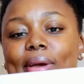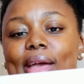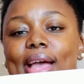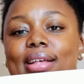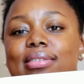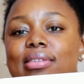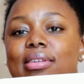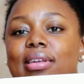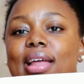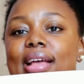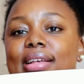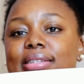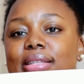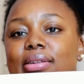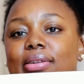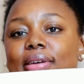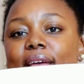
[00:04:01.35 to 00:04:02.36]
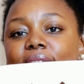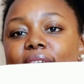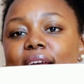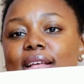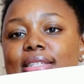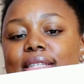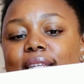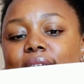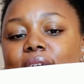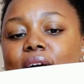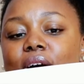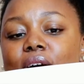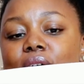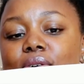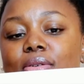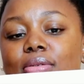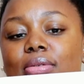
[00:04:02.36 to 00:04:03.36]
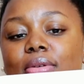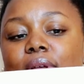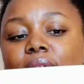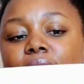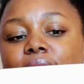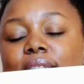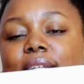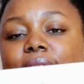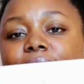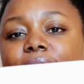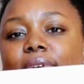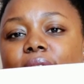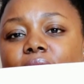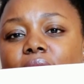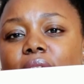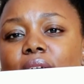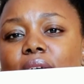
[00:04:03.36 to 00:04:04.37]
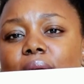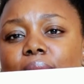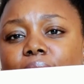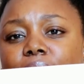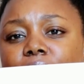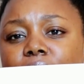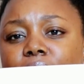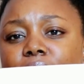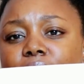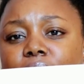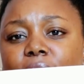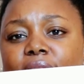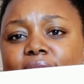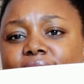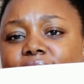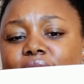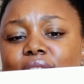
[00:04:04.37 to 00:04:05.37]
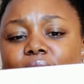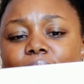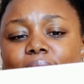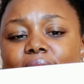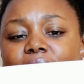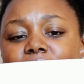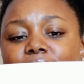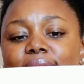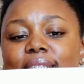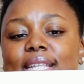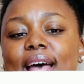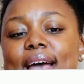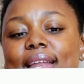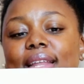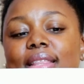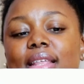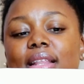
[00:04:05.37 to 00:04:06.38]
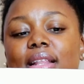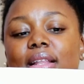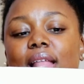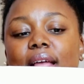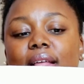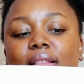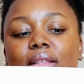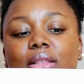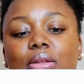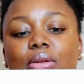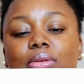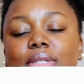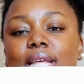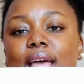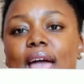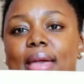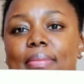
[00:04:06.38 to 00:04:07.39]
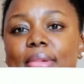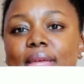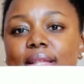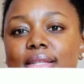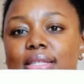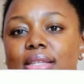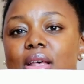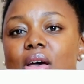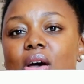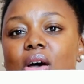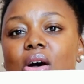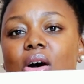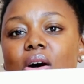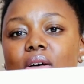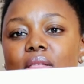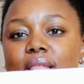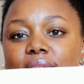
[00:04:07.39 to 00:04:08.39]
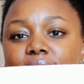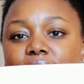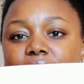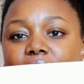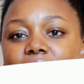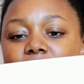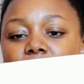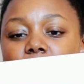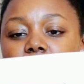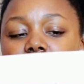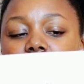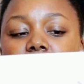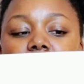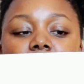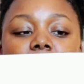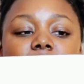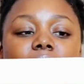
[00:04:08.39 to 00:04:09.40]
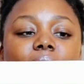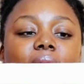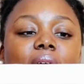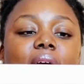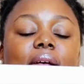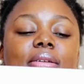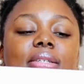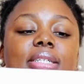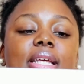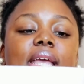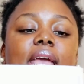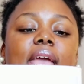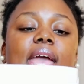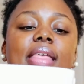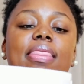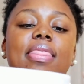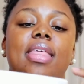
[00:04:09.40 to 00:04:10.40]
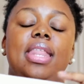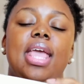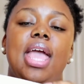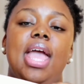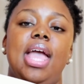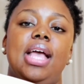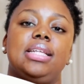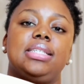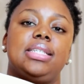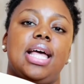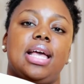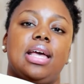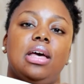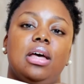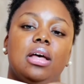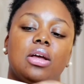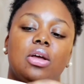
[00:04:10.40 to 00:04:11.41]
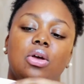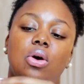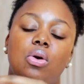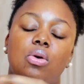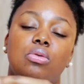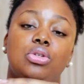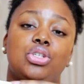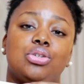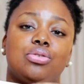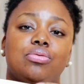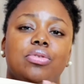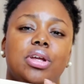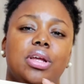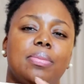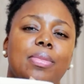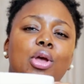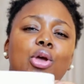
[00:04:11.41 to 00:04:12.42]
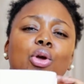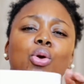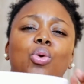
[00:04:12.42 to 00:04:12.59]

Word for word: It has a nice little X and O different um X and O on the outside and then like the little diamonds on the side going all around it and then it has like a gold trim.